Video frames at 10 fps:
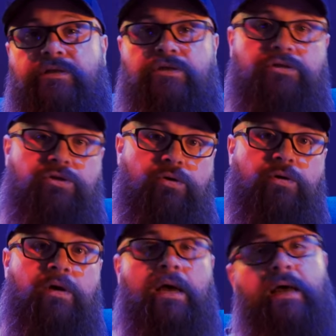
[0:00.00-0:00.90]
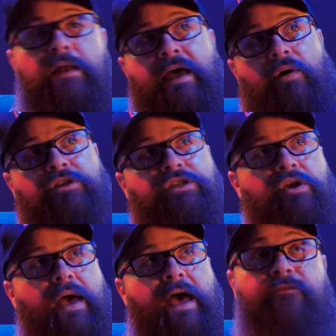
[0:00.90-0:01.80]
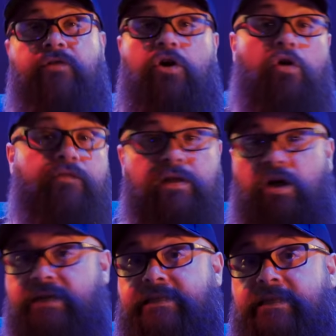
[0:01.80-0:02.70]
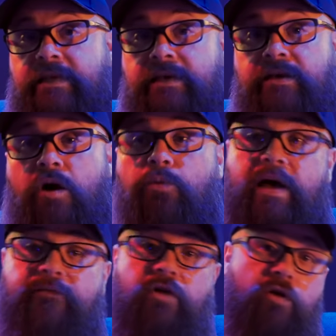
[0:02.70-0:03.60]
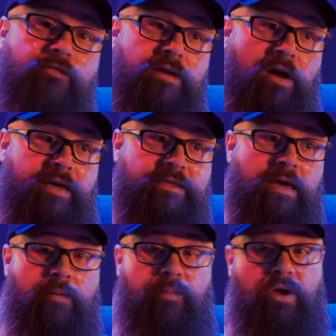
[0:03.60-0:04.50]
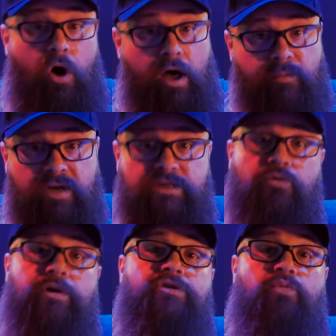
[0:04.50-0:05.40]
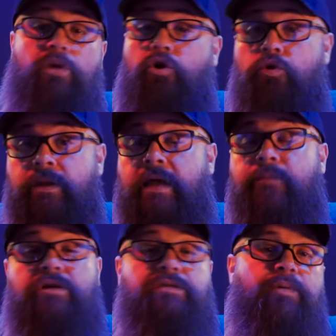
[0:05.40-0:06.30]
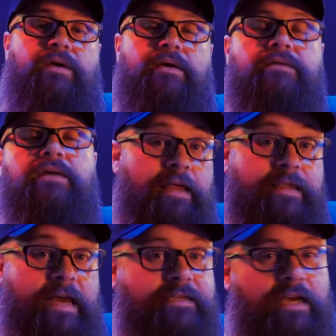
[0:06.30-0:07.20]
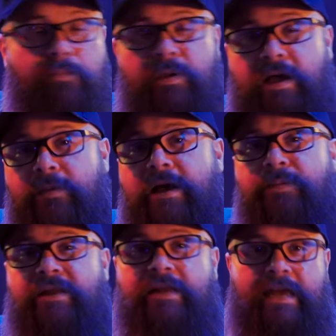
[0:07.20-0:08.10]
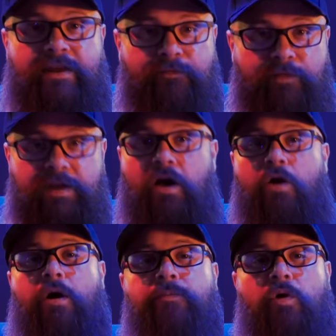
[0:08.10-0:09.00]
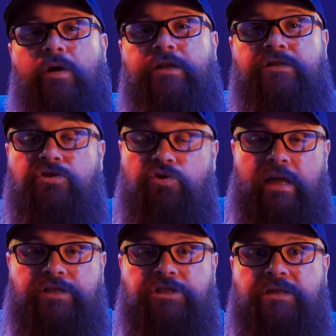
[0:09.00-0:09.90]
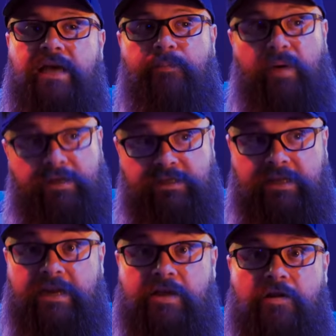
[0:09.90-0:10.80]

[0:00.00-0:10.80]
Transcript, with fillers: to do. Now I also have Govee lights in here. I will have Govee lights behind my screen to illuminate my speakers. That is gonna be coming up in a later video. I'm not ready to do that just yet, but just letting you